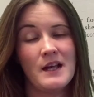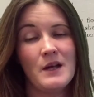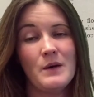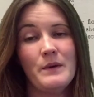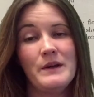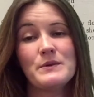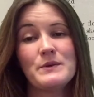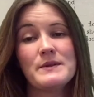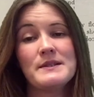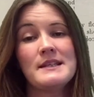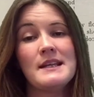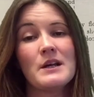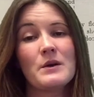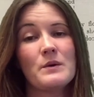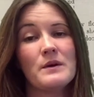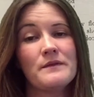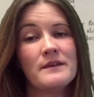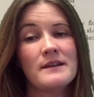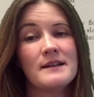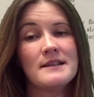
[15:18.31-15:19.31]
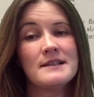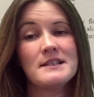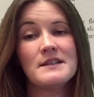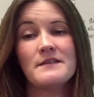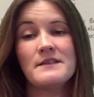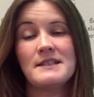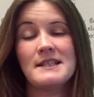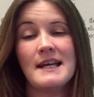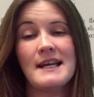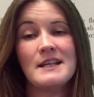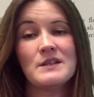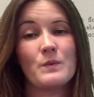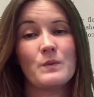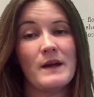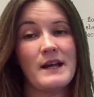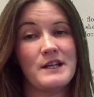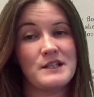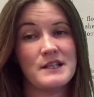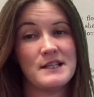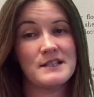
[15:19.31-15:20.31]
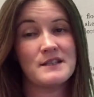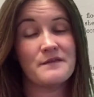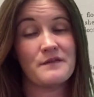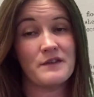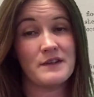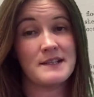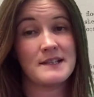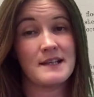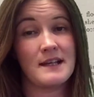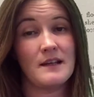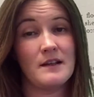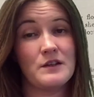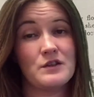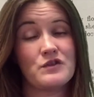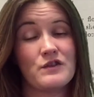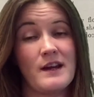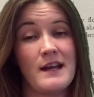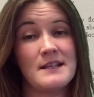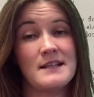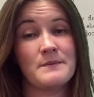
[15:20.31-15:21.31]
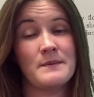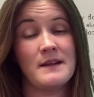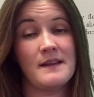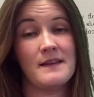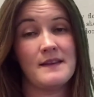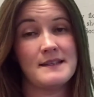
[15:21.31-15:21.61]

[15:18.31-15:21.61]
which was the equivalent of a day's wages for a skilled tradesman at the